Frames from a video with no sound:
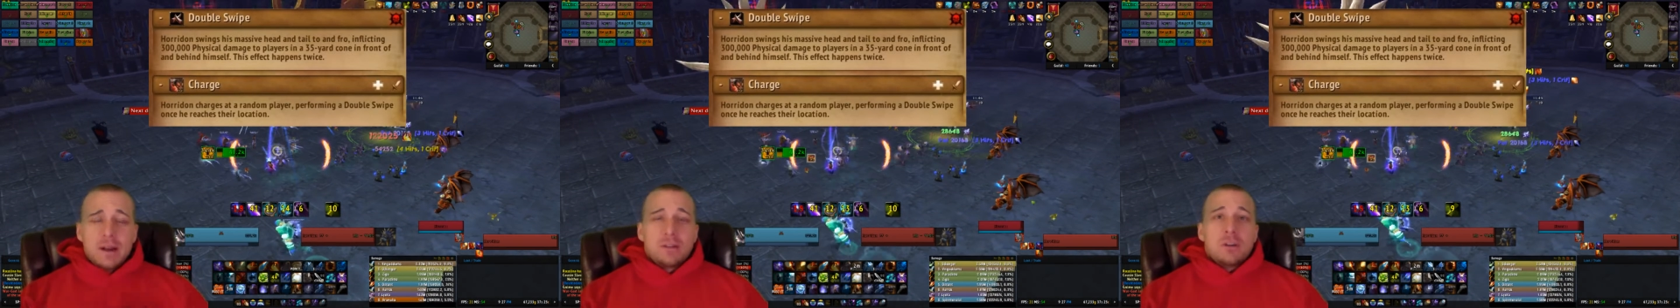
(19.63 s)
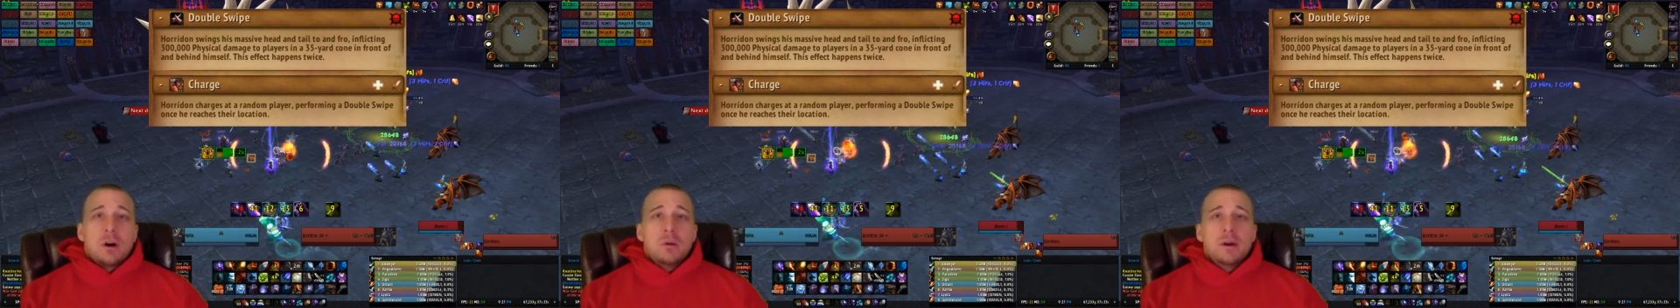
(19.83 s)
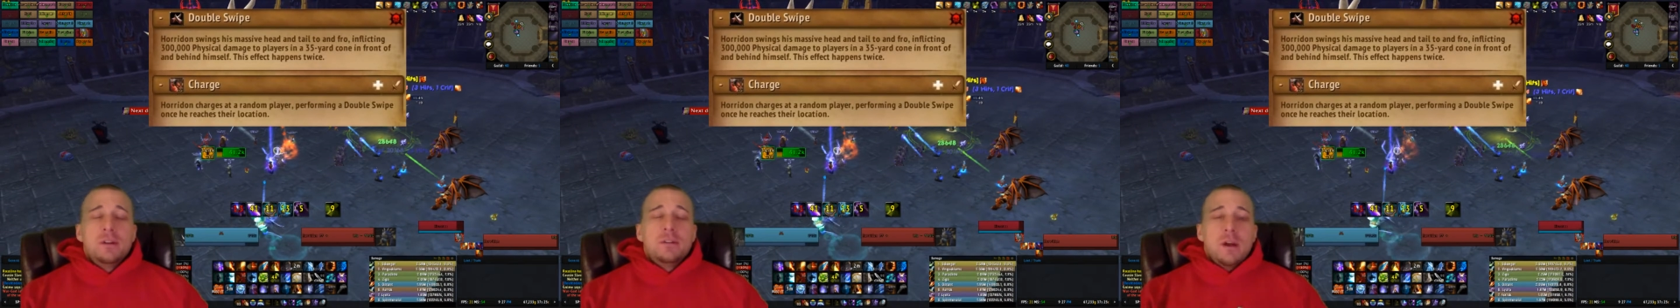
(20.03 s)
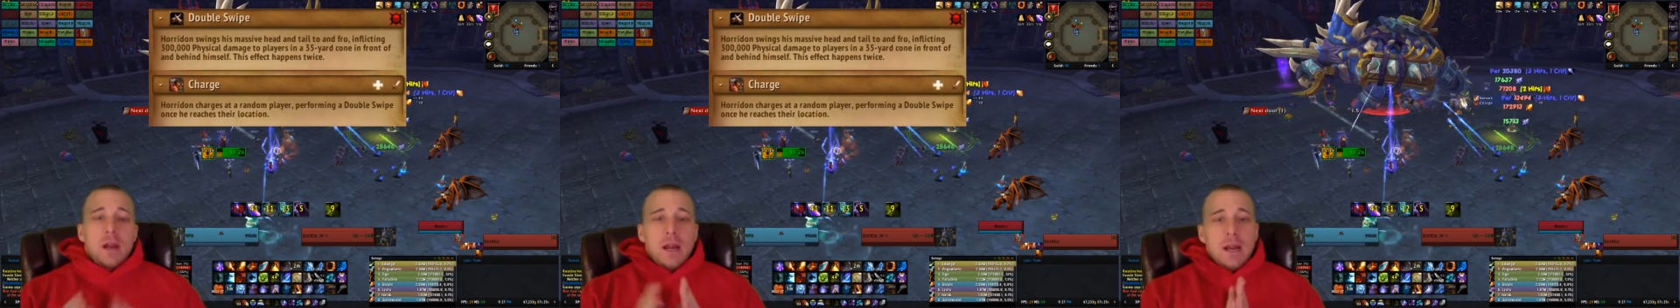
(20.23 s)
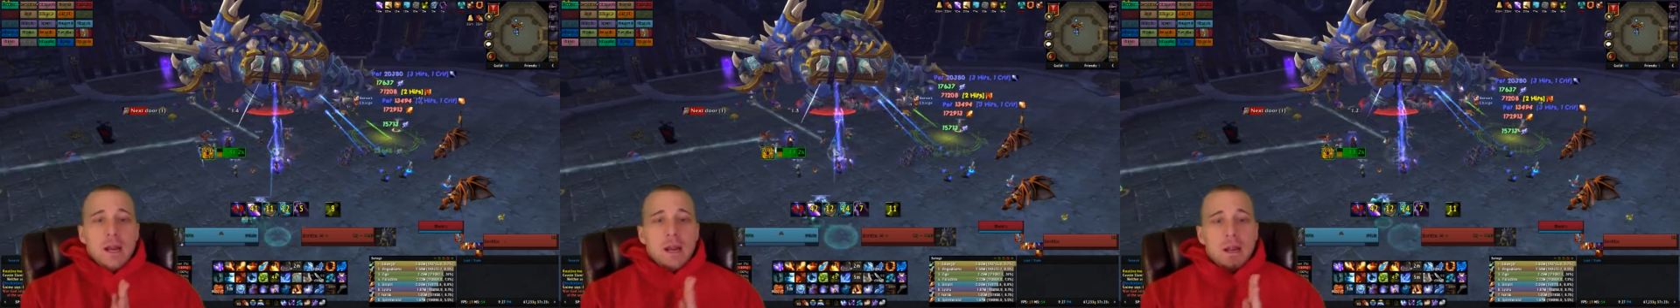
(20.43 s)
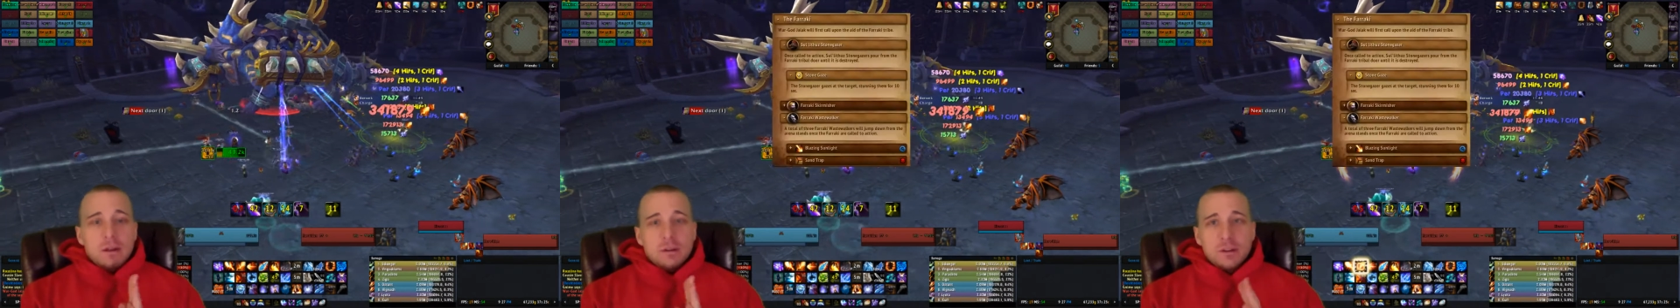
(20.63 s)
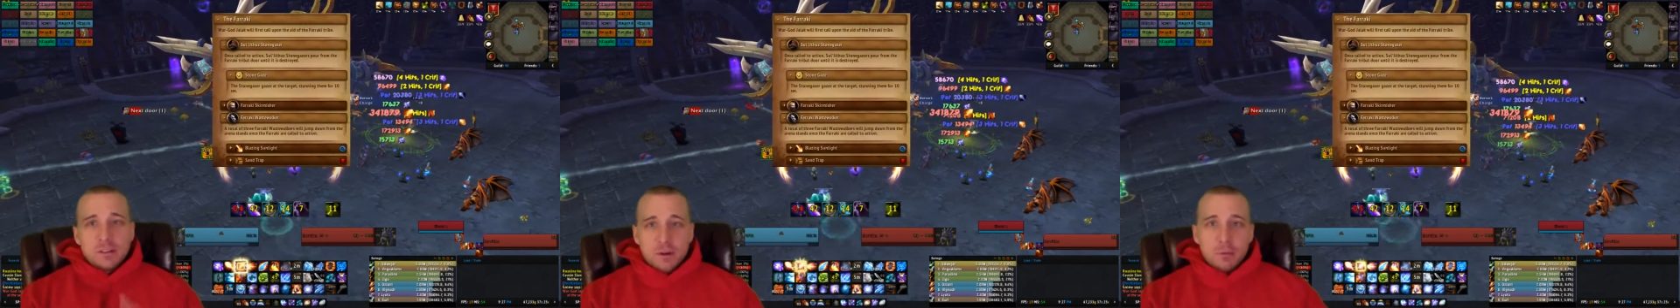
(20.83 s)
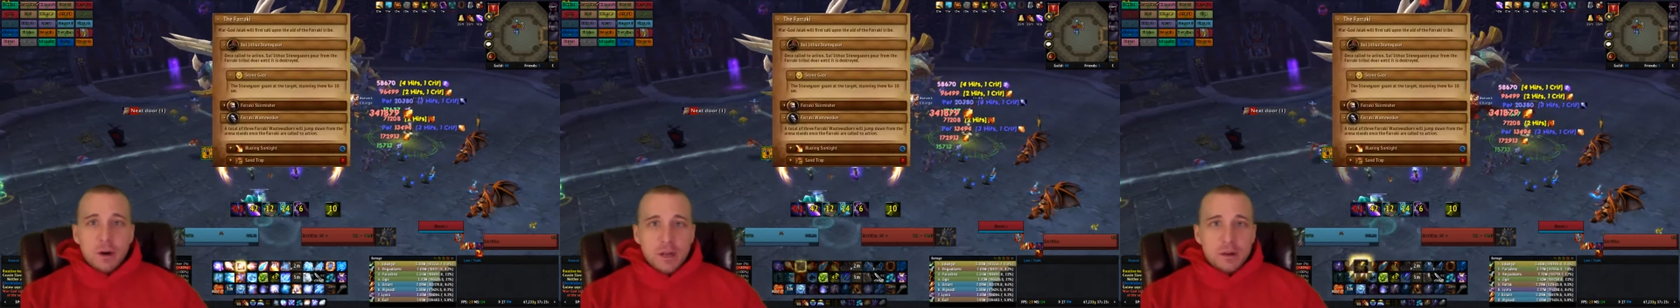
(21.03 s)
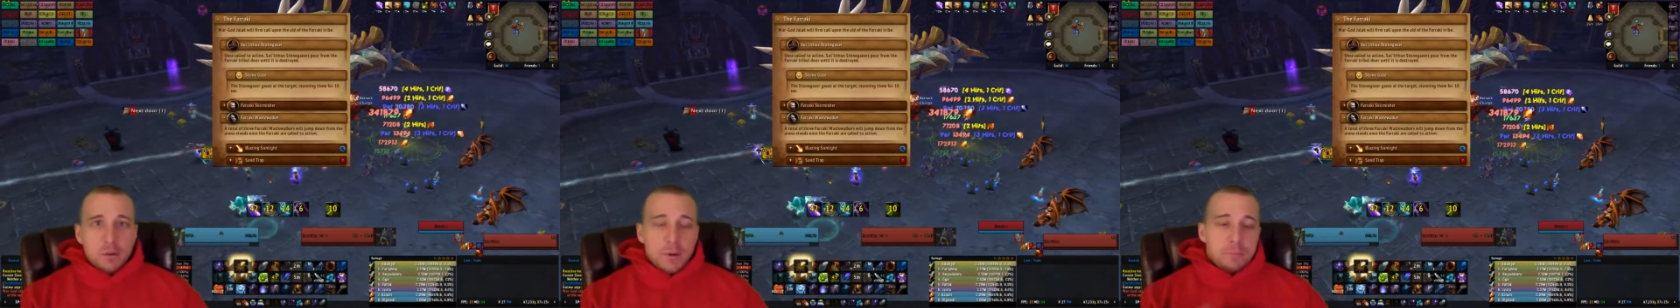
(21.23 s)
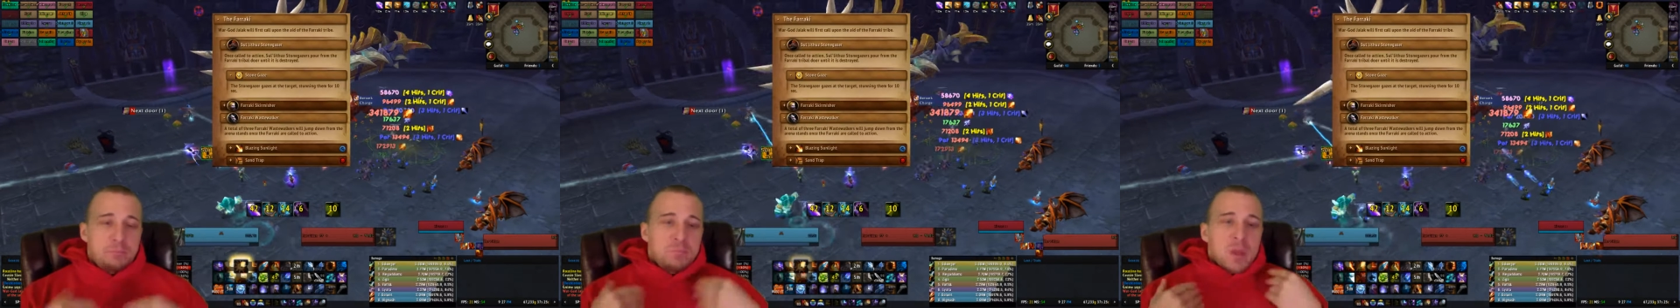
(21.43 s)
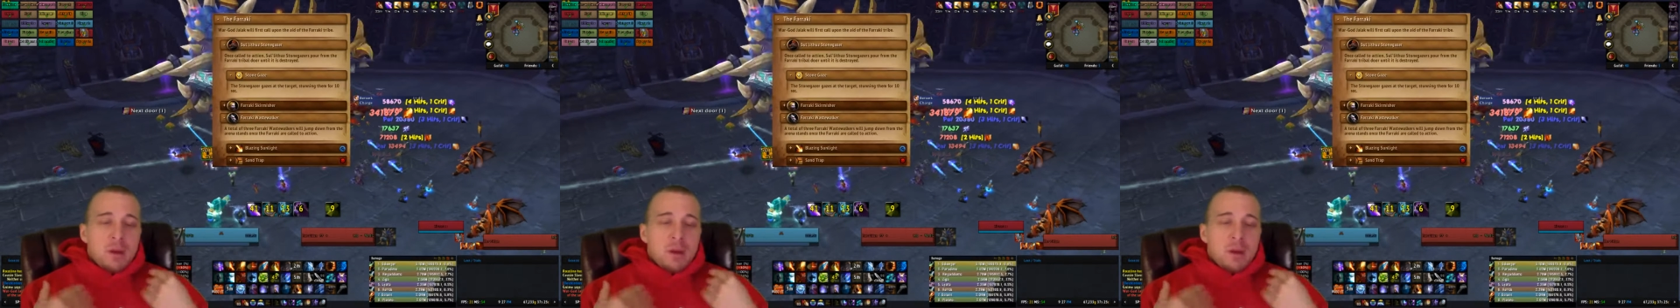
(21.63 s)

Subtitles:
as always, and let's get right into it.